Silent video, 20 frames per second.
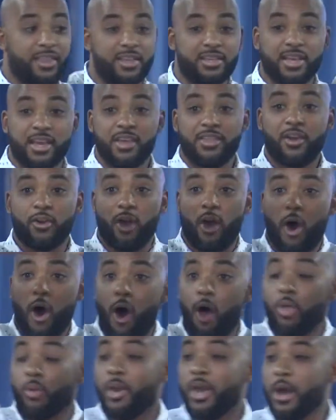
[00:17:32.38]
This, they're
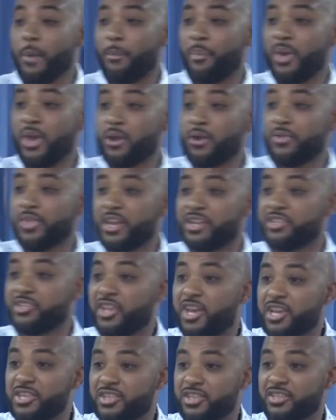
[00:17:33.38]
all the way up here.
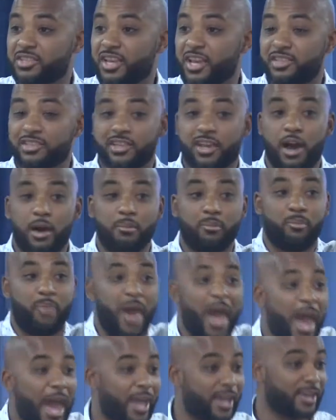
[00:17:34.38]
Jesus has come
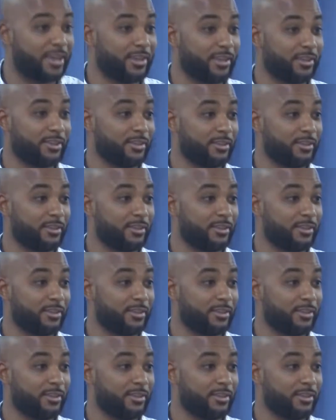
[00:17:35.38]
back.